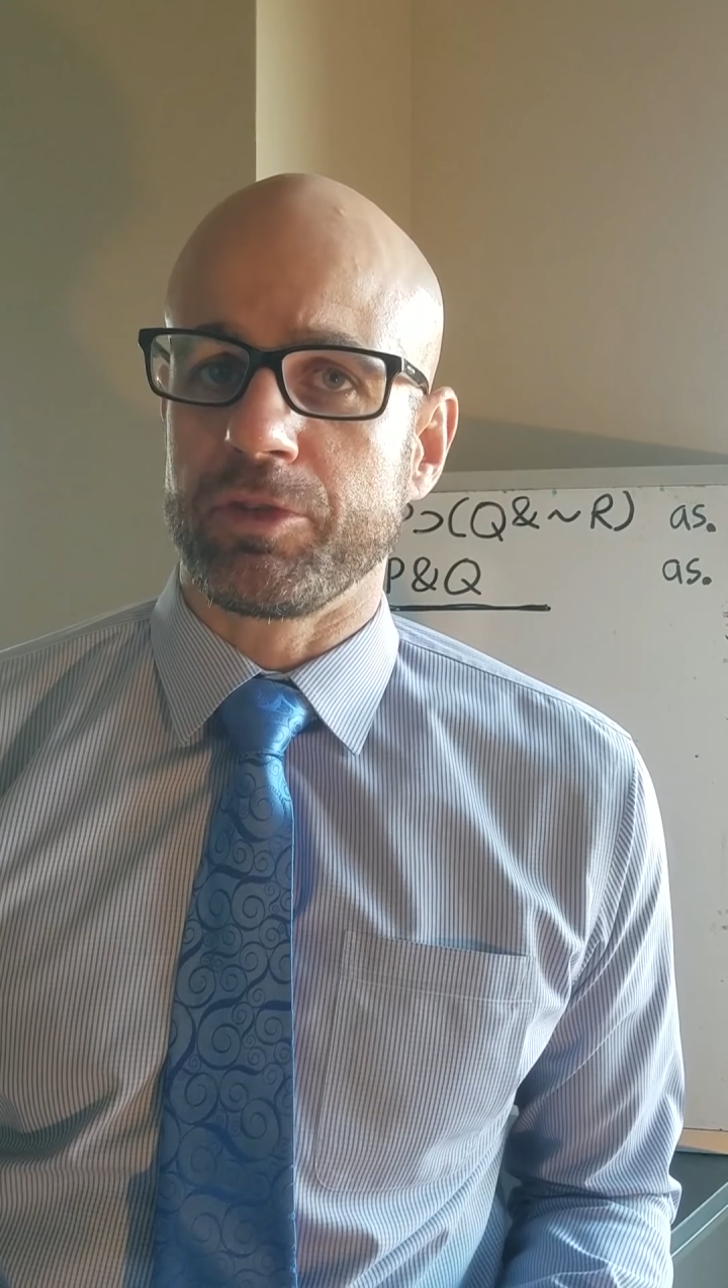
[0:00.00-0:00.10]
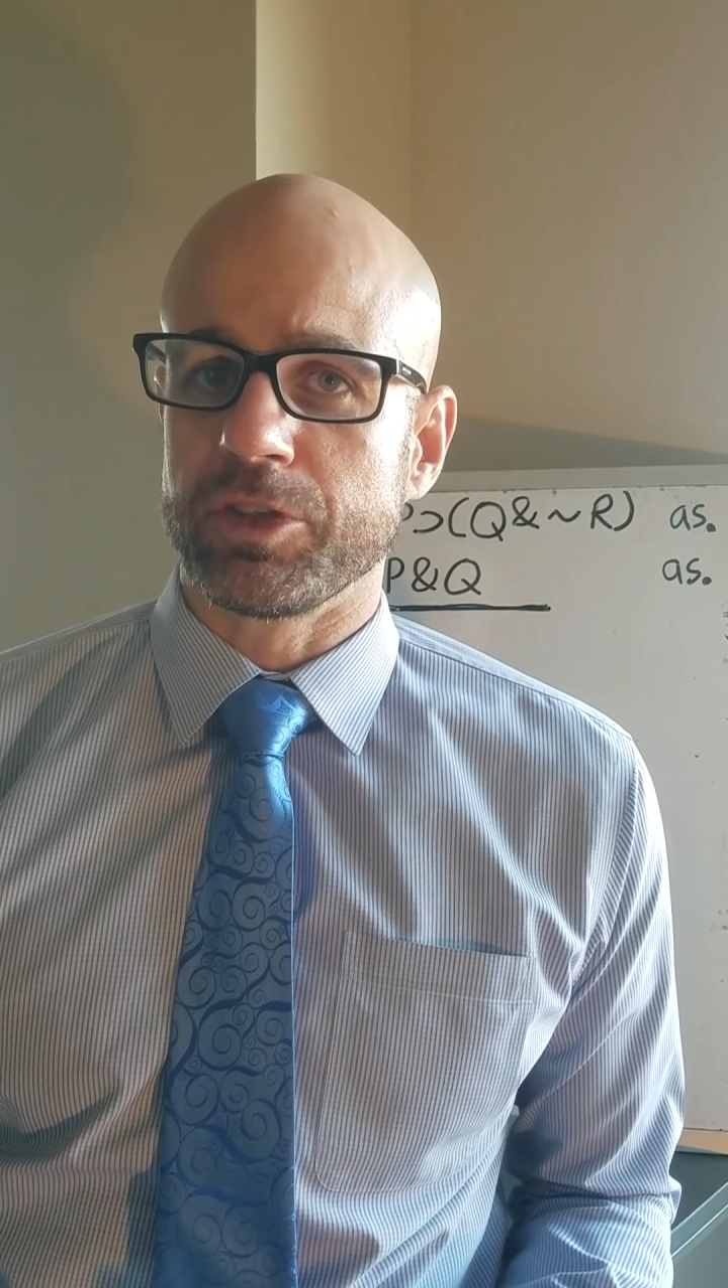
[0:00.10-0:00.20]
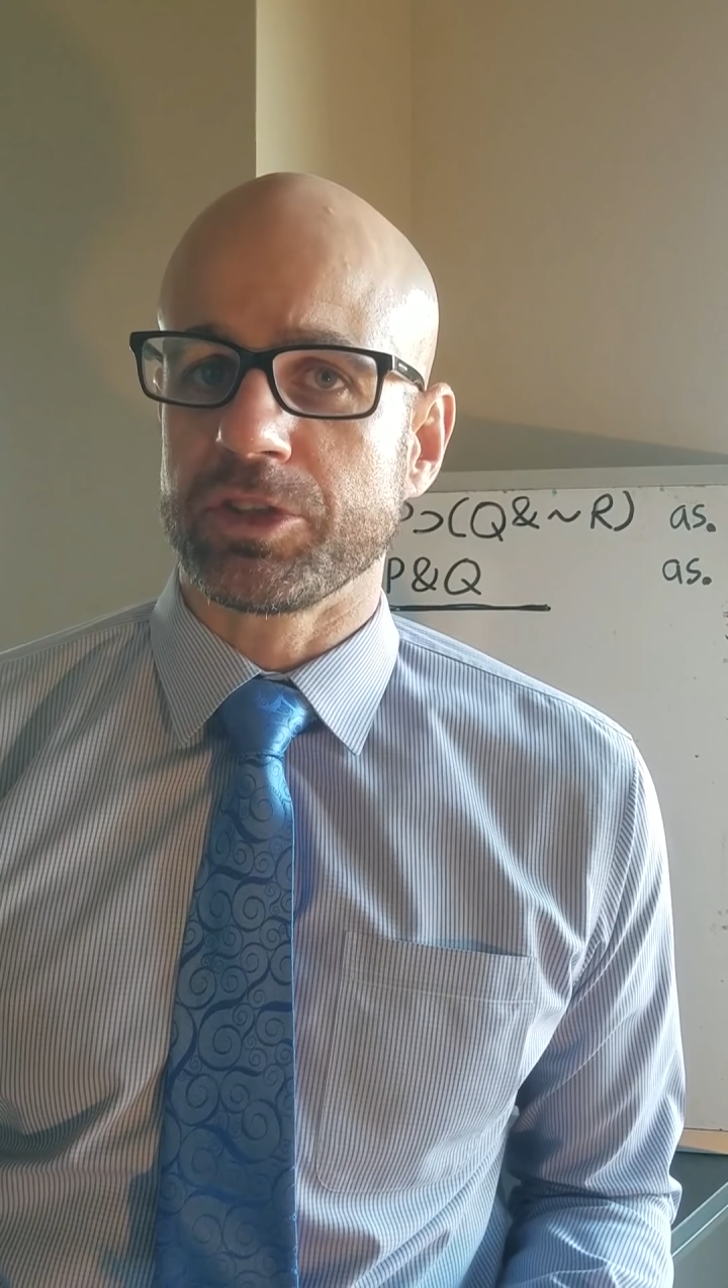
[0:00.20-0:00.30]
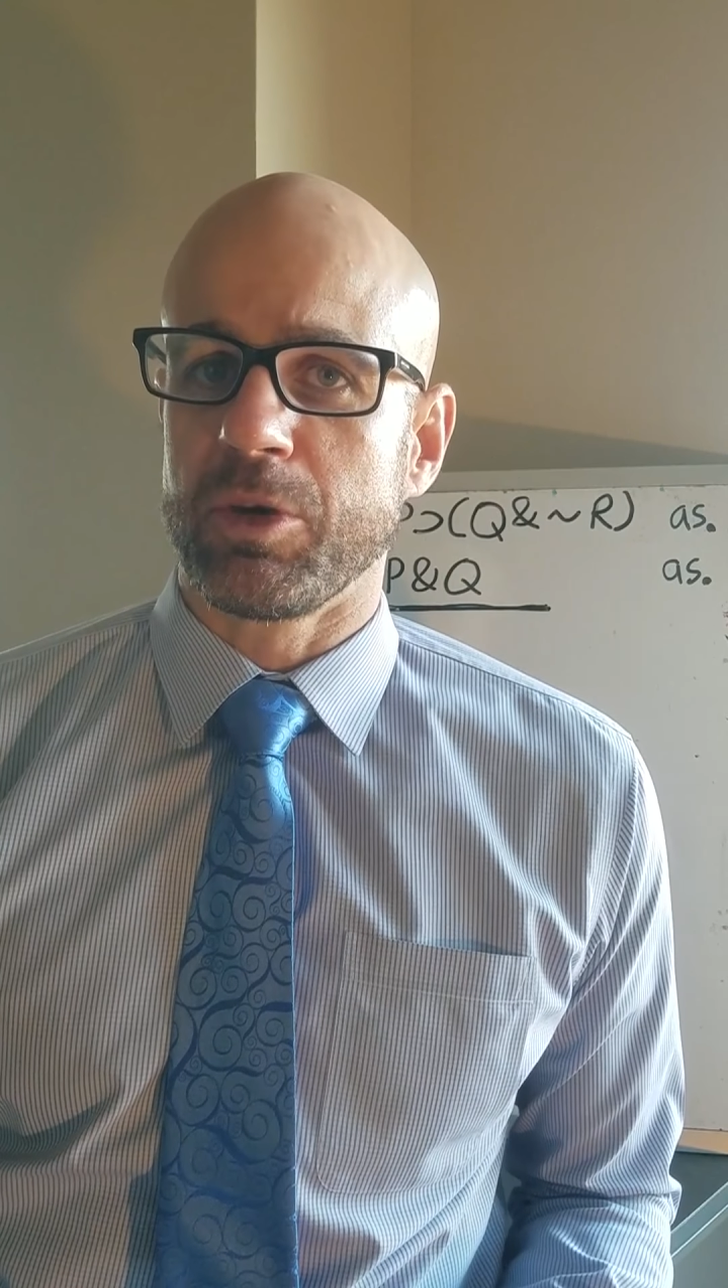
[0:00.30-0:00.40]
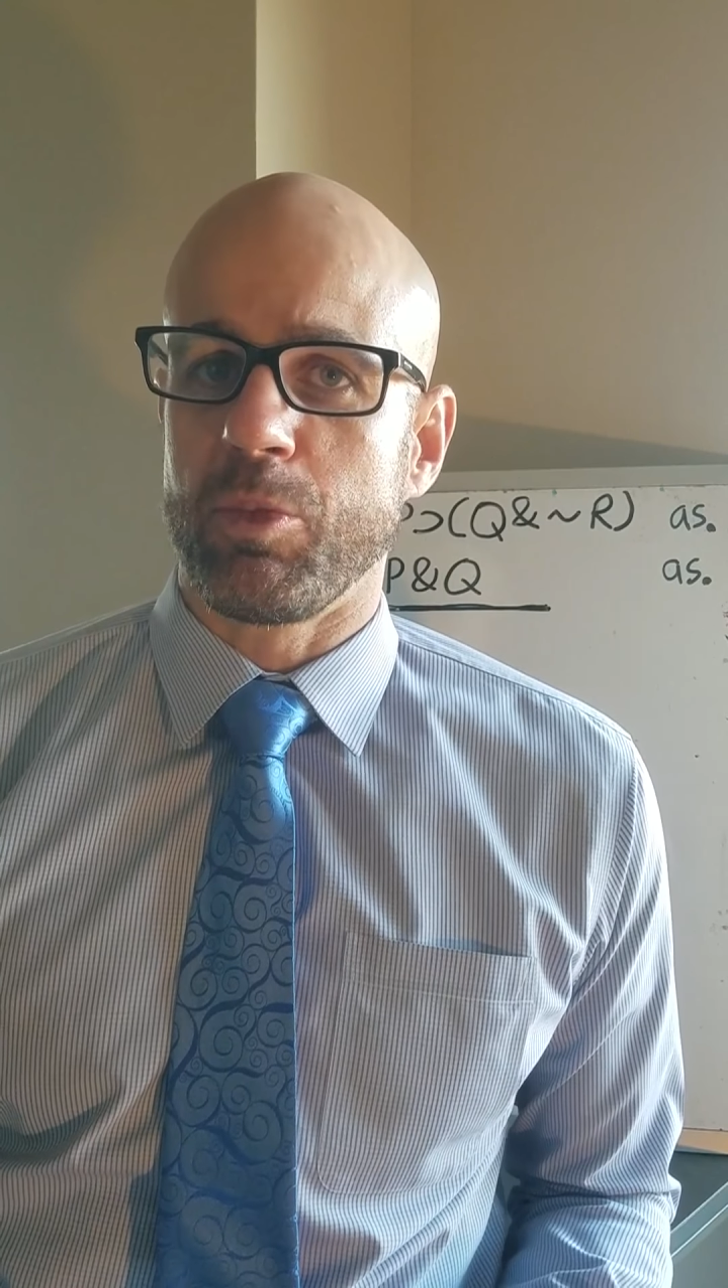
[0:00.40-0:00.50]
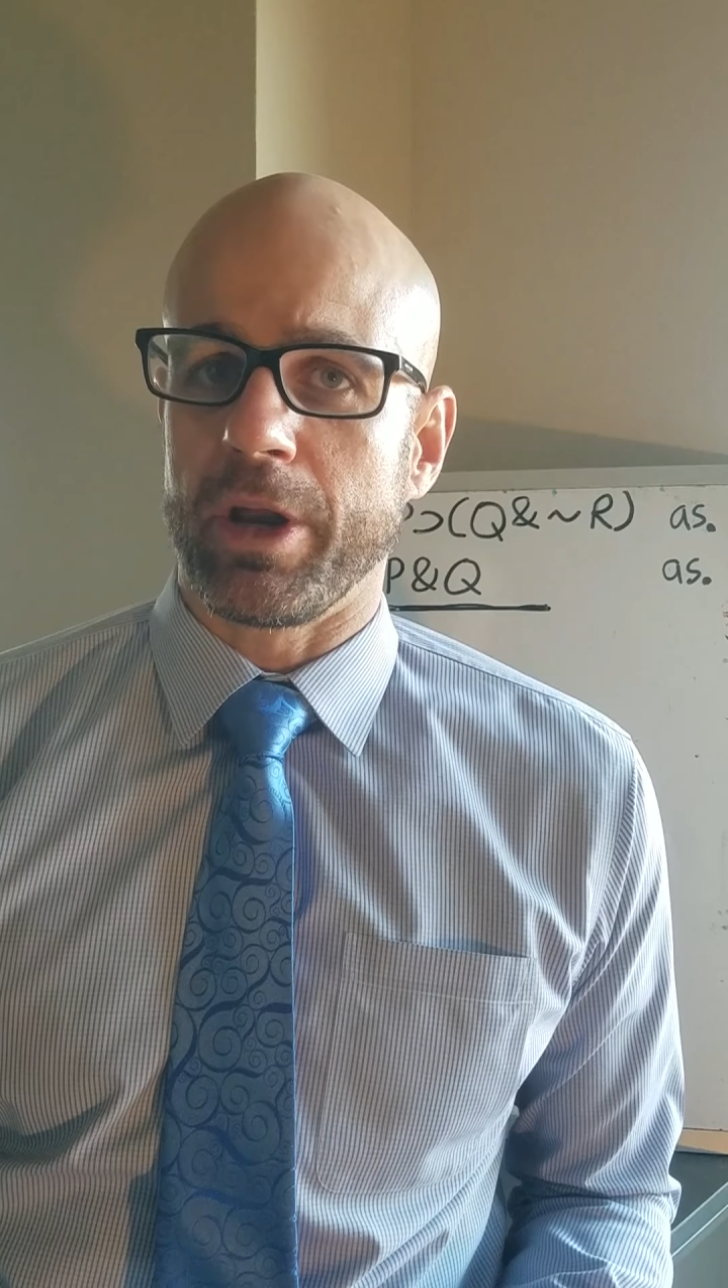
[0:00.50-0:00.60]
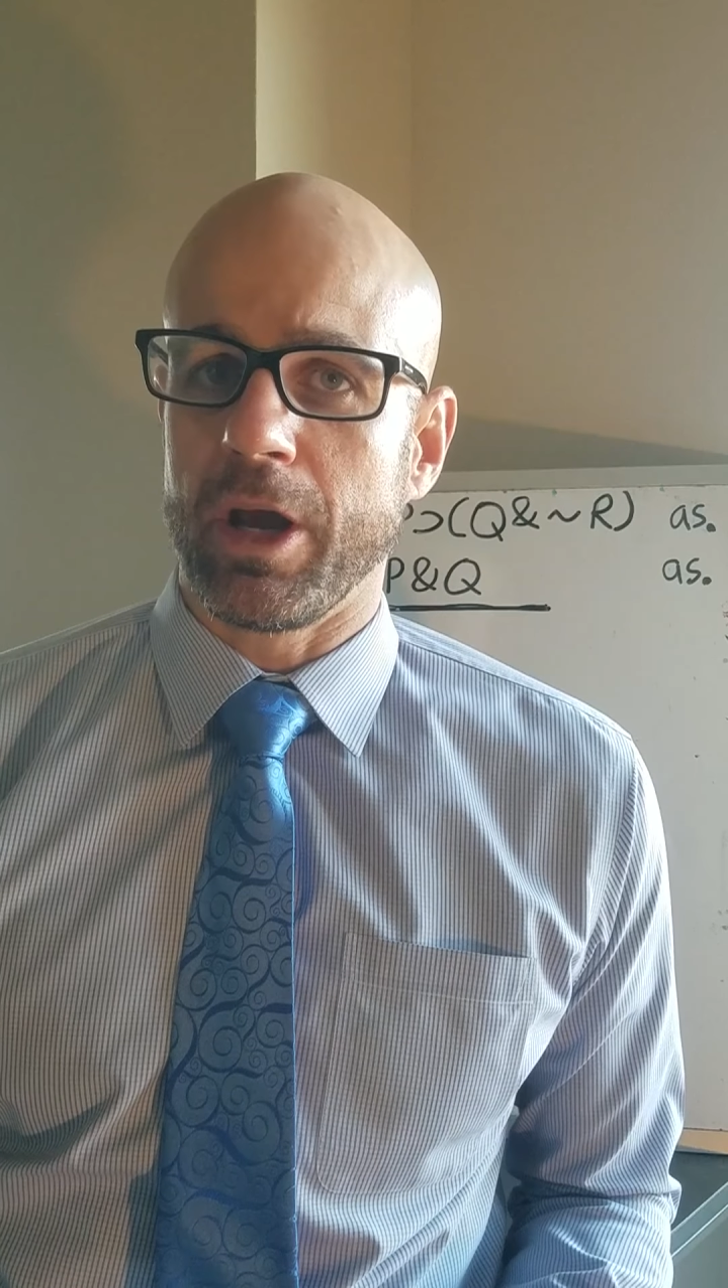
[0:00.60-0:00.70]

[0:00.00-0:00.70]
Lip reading: to someone